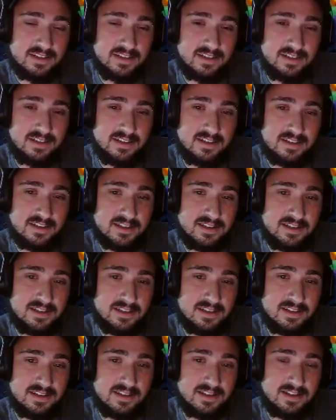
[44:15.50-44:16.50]

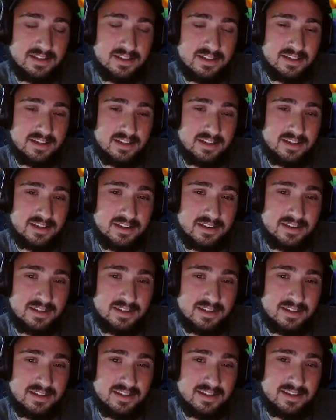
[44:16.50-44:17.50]

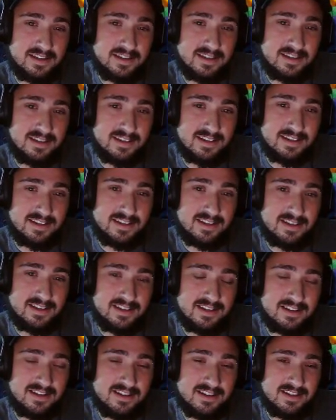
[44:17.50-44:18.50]

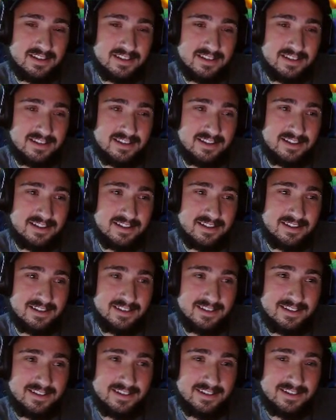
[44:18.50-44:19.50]

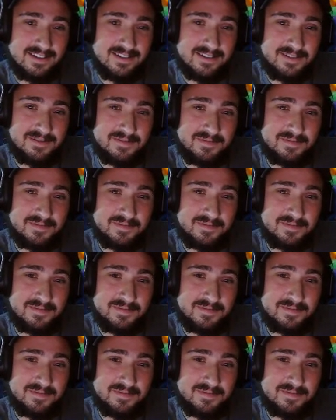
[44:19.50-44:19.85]
(not speaking)